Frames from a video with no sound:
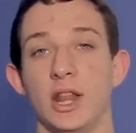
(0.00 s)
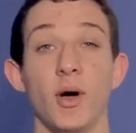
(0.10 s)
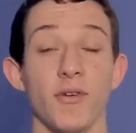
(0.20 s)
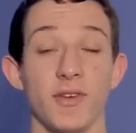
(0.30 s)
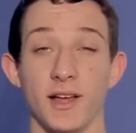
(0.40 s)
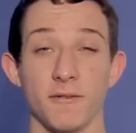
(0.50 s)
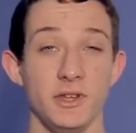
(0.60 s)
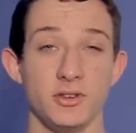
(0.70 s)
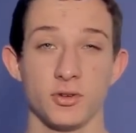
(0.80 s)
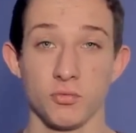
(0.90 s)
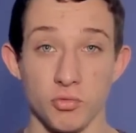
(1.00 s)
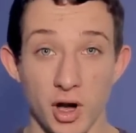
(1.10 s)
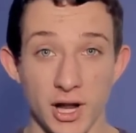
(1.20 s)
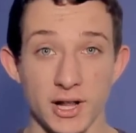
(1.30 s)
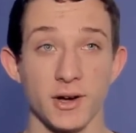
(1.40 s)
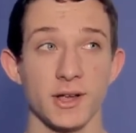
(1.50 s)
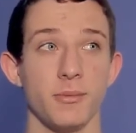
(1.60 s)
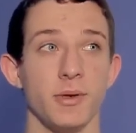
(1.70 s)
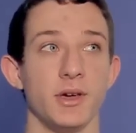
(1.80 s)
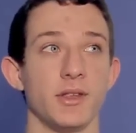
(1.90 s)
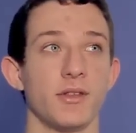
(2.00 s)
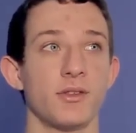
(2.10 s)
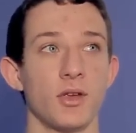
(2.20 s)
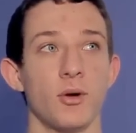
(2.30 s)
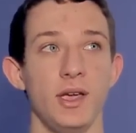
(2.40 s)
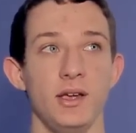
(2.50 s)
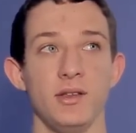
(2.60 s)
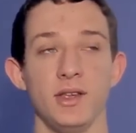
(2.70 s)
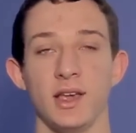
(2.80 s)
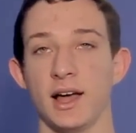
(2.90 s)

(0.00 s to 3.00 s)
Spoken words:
Now I think that feature is really nice because it's so easy,